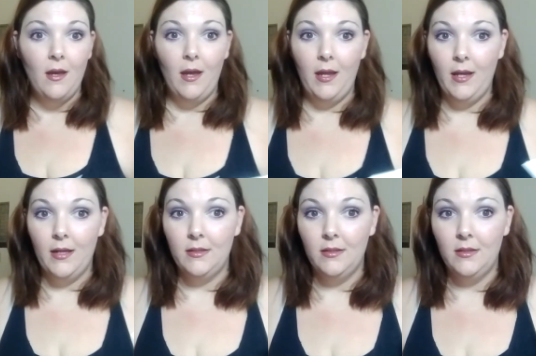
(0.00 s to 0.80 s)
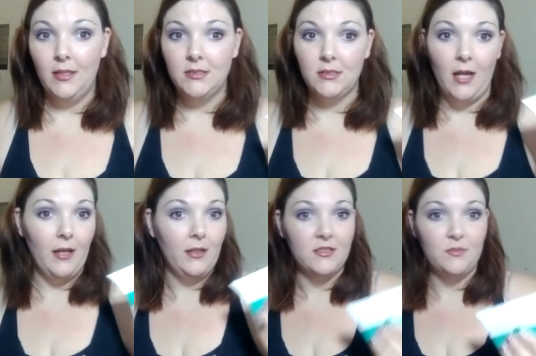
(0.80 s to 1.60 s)
and the
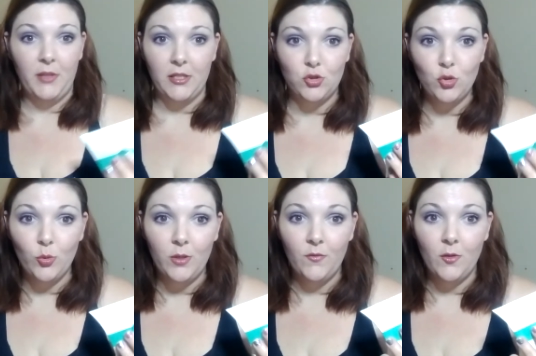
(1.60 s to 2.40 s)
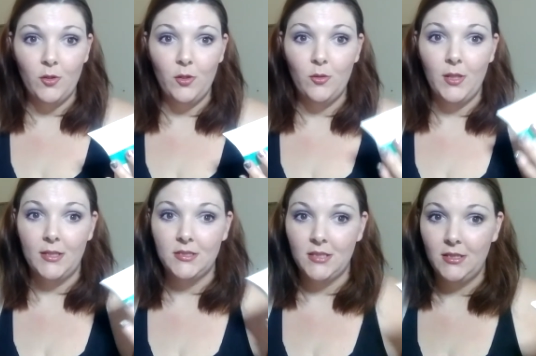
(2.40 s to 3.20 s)
stylist picks jewelry for you. They
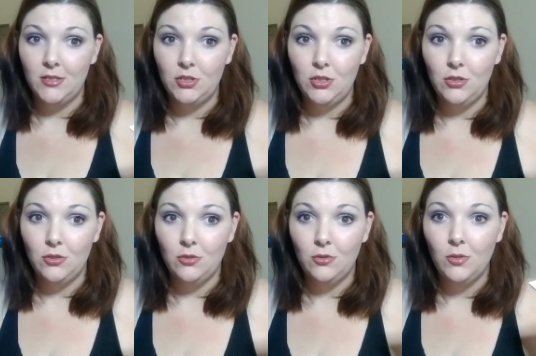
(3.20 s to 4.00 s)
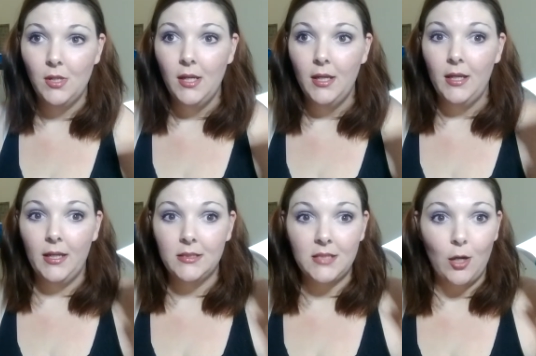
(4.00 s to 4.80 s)
send it to you.
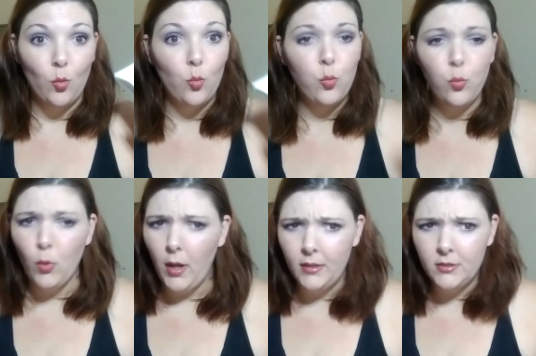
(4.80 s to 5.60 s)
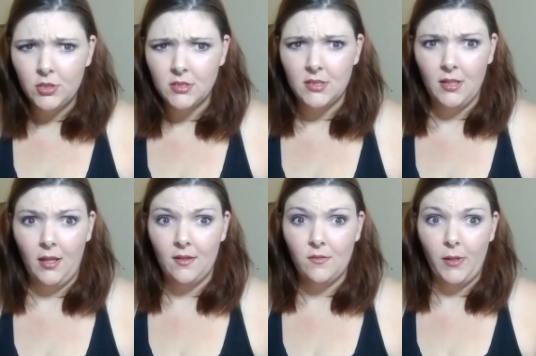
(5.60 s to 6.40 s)
It's outrageously
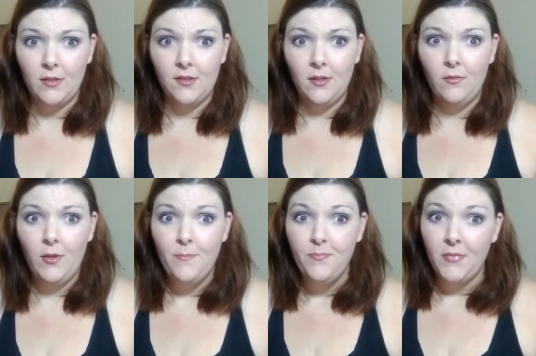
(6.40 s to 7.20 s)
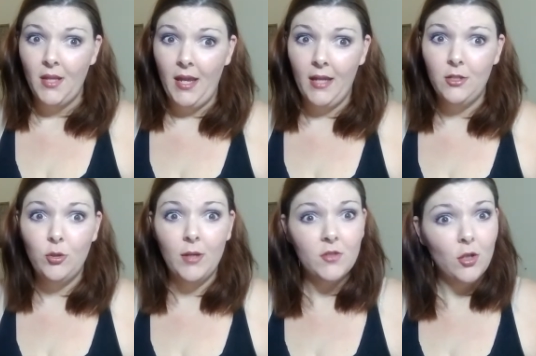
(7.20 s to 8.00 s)
expensive, and you
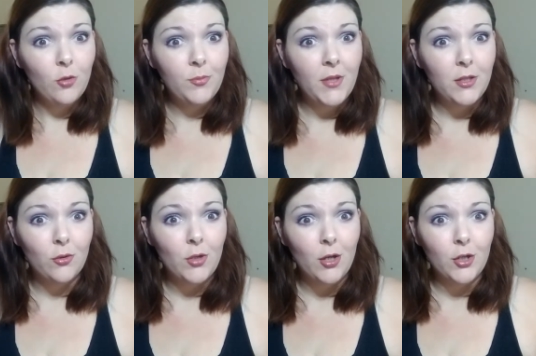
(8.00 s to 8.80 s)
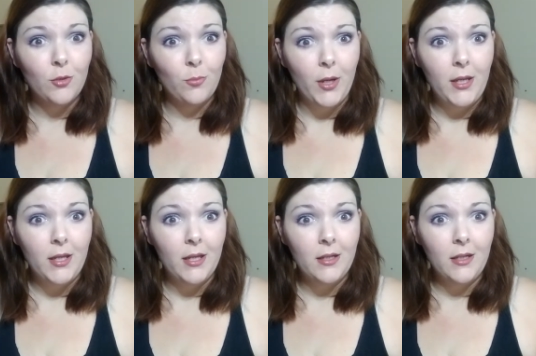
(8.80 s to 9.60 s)
have to hope that you're not going to break
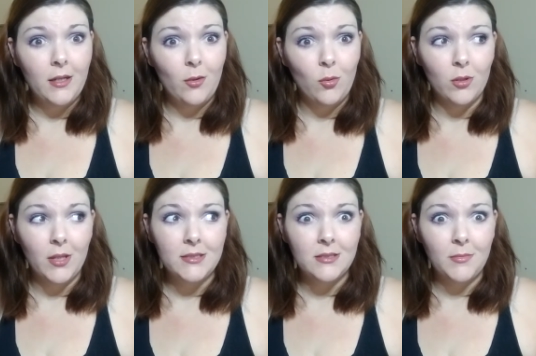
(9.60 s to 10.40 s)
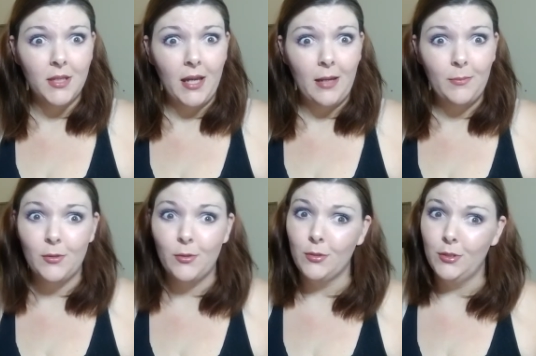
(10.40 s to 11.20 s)
it or let something
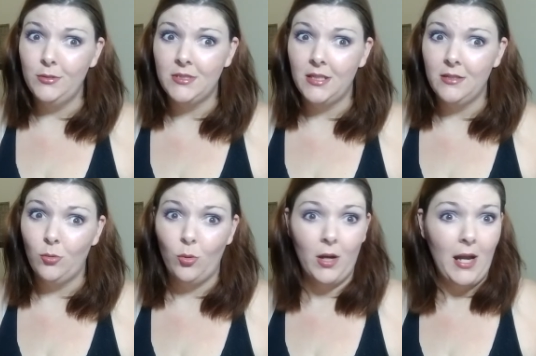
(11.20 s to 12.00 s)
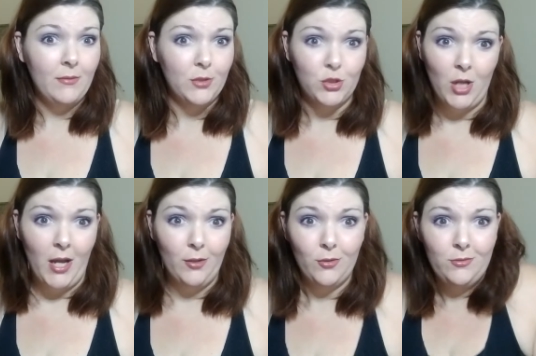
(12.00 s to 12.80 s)
happen or lose it or have a
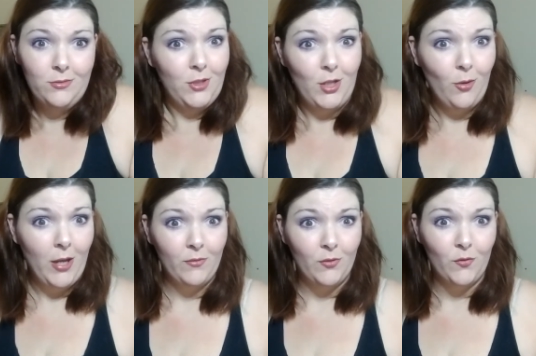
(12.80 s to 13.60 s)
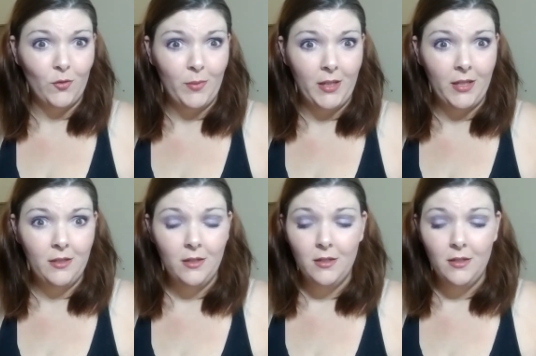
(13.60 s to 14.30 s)
child, you know, heaven forbid,